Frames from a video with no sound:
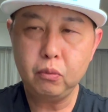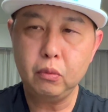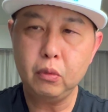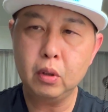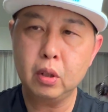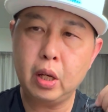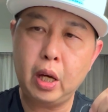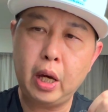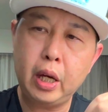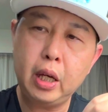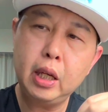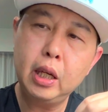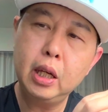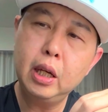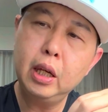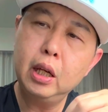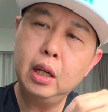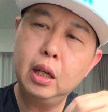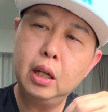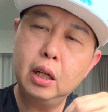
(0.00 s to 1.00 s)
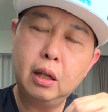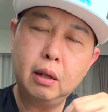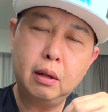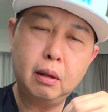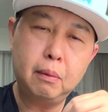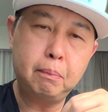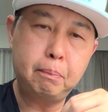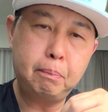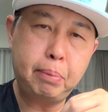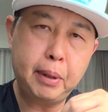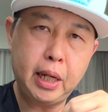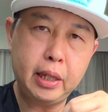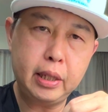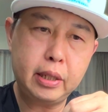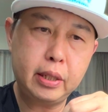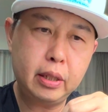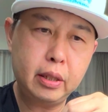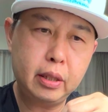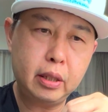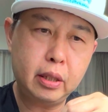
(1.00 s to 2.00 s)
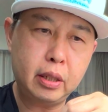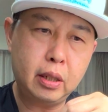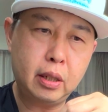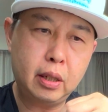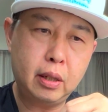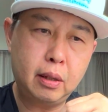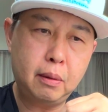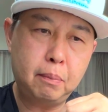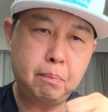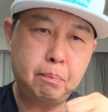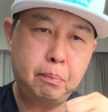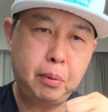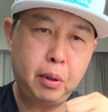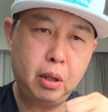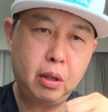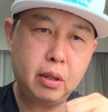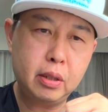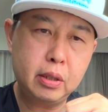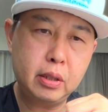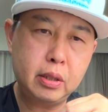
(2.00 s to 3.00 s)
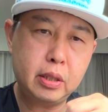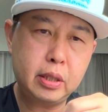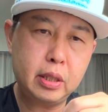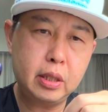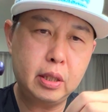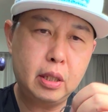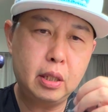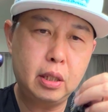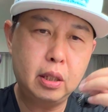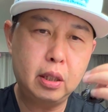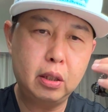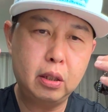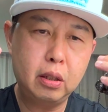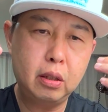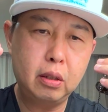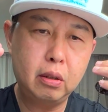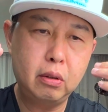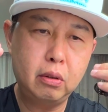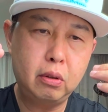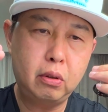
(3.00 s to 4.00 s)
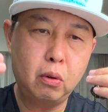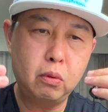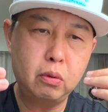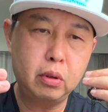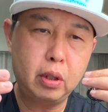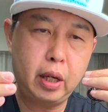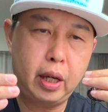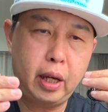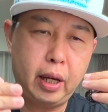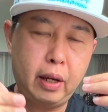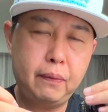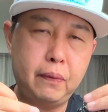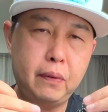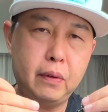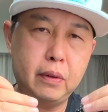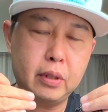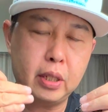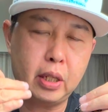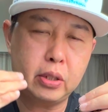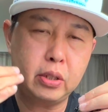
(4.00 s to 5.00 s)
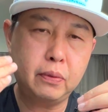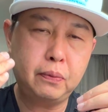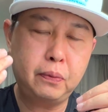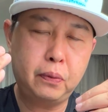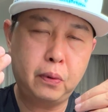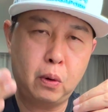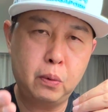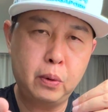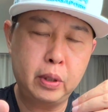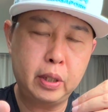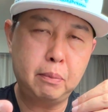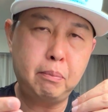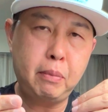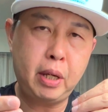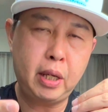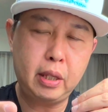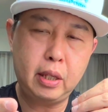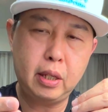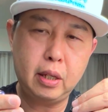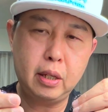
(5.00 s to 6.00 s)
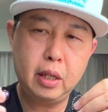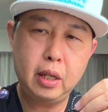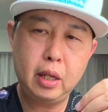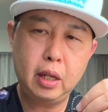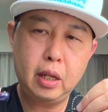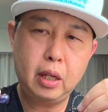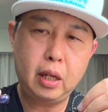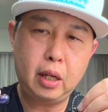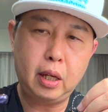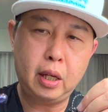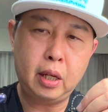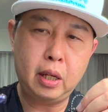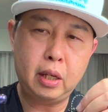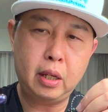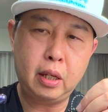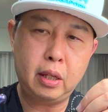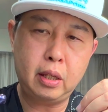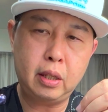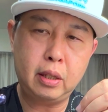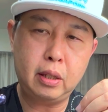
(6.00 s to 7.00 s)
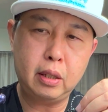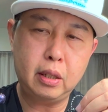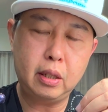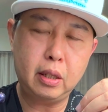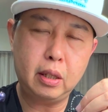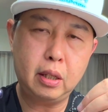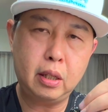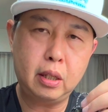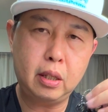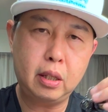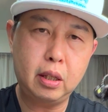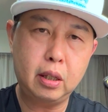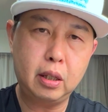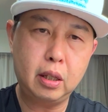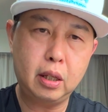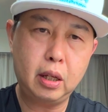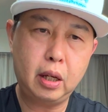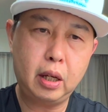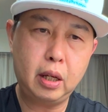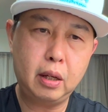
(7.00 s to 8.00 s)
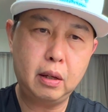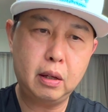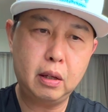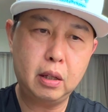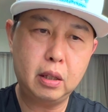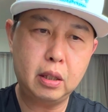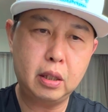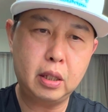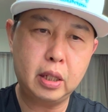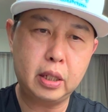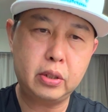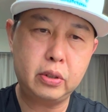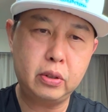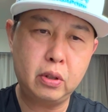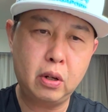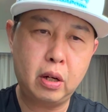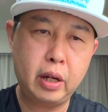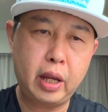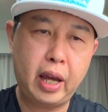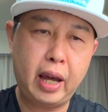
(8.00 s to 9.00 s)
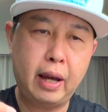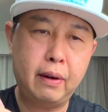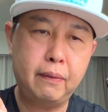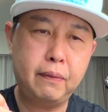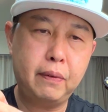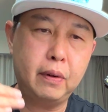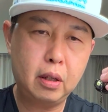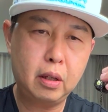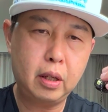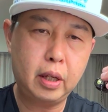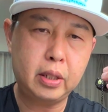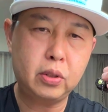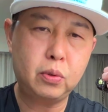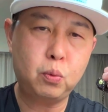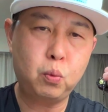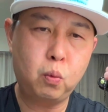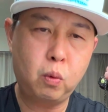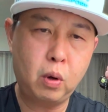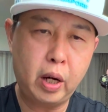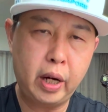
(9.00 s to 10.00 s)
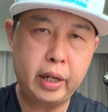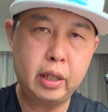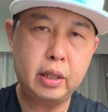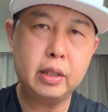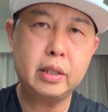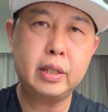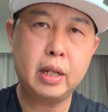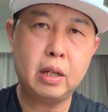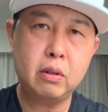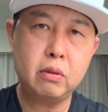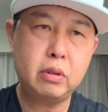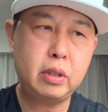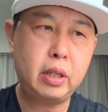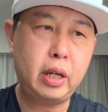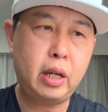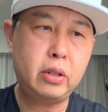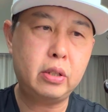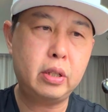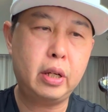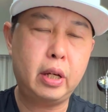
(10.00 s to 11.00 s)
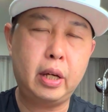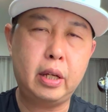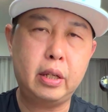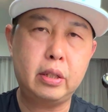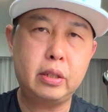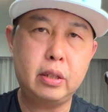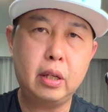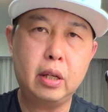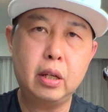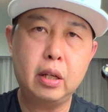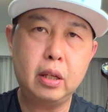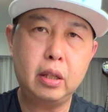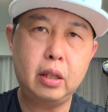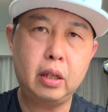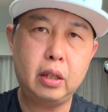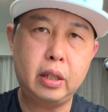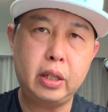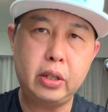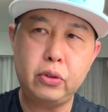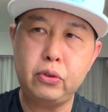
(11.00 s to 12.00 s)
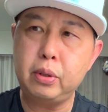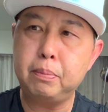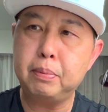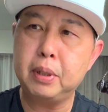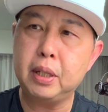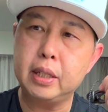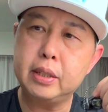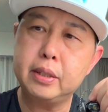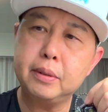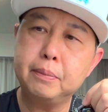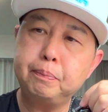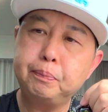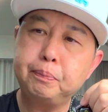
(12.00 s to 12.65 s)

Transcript: okay. But the blondes don't have such a forward mid, and it does not have as wide soundstage as the T3 Plus,